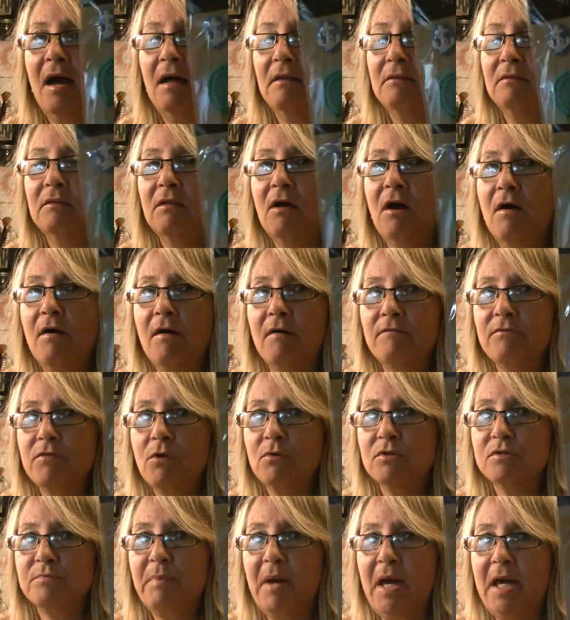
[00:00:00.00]
Love
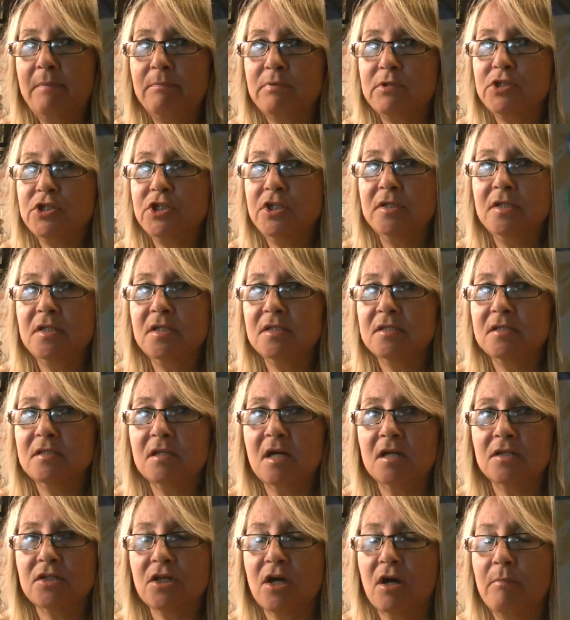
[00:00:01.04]
those papers. She did
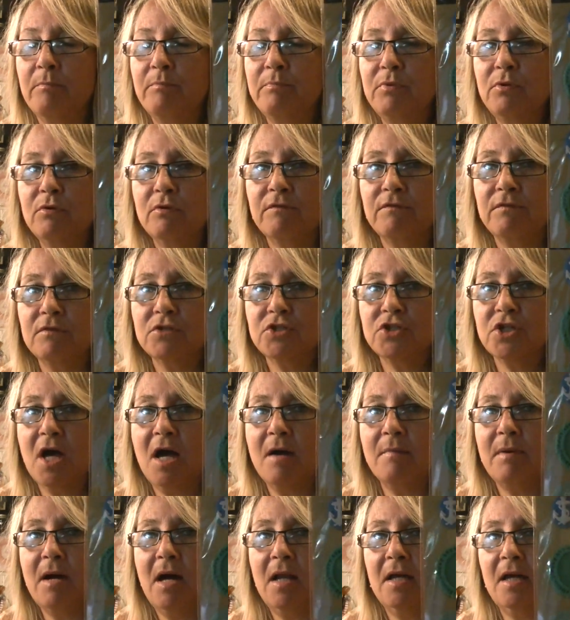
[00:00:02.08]
such a beautiful
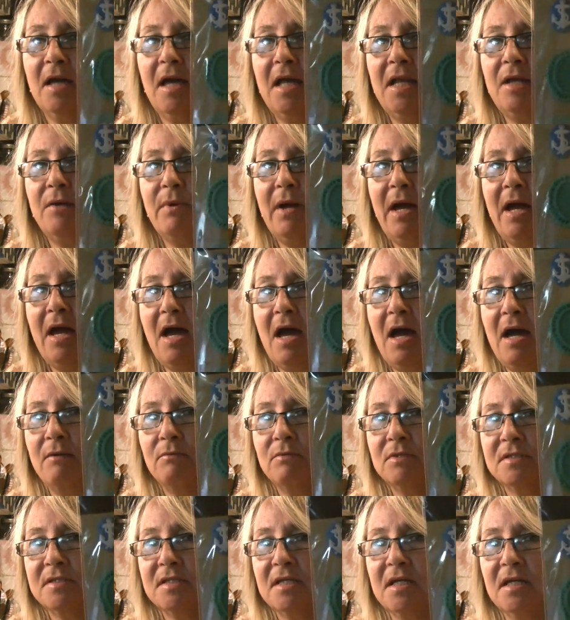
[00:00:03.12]
job on it. Anyway, I
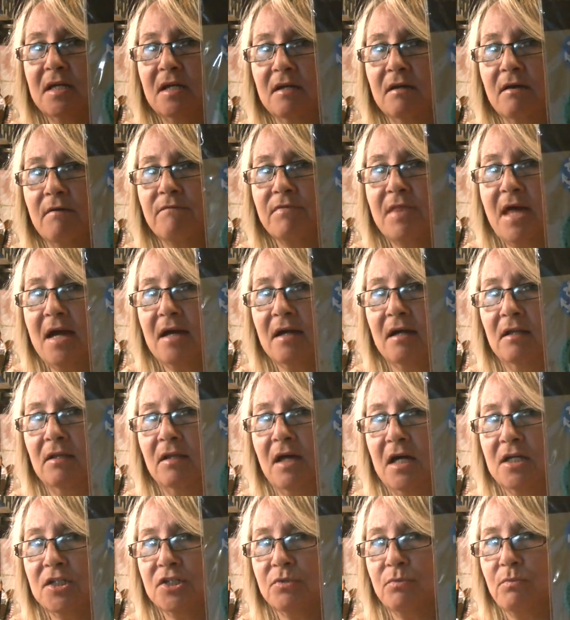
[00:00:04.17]
was thinking of that
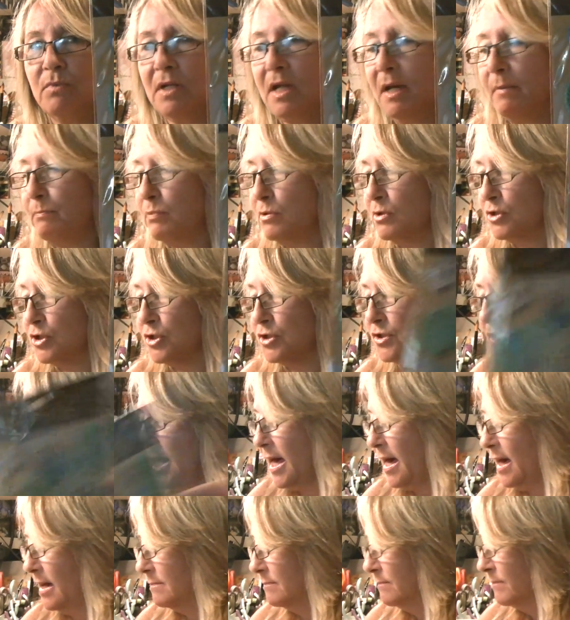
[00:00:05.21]
collection when I purchased
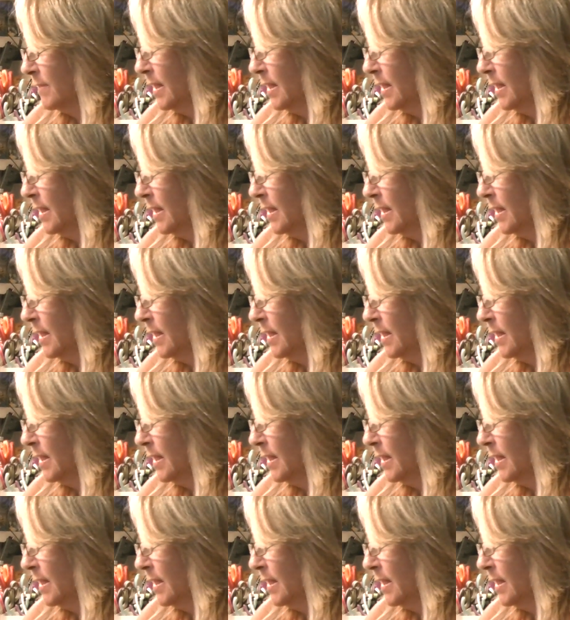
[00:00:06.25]
that.